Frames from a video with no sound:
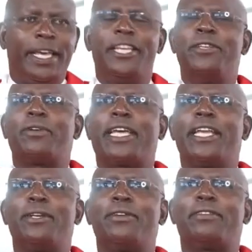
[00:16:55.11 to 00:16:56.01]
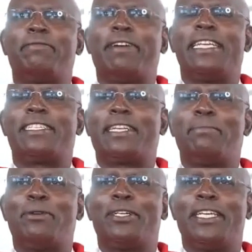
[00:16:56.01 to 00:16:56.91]
And you cannot fight
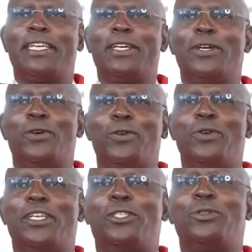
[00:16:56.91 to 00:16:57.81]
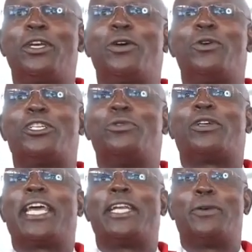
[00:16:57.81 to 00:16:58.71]
somebody who is doing what
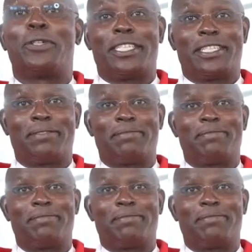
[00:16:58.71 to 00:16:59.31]
you cannot